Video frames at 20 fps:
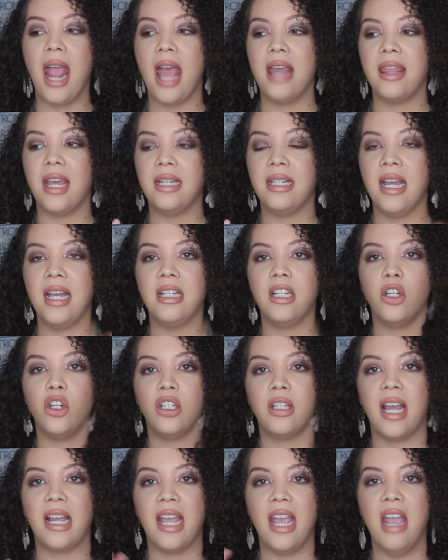and they tend to
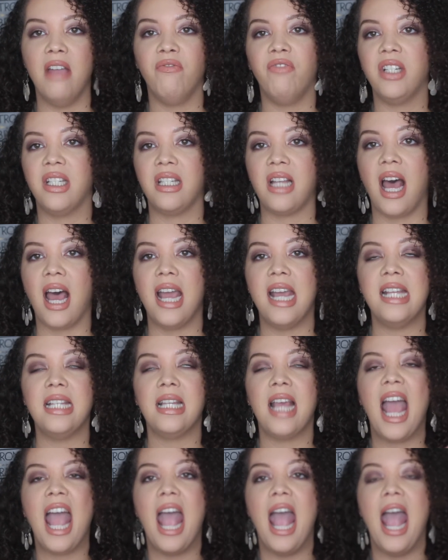just like emphasize